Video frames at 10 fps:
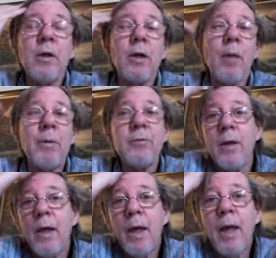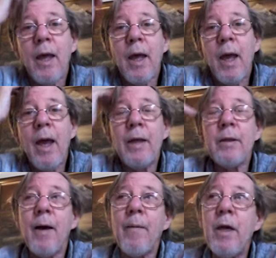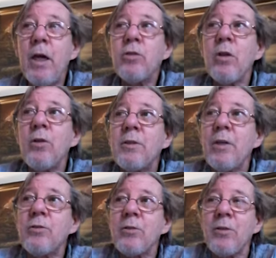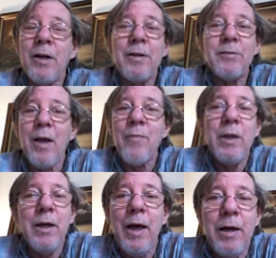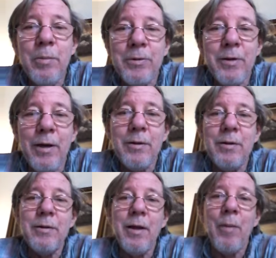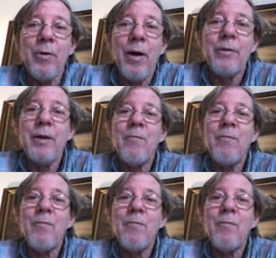Columbus. And uh, each of those districts are like 70 to 80 percent Democrat.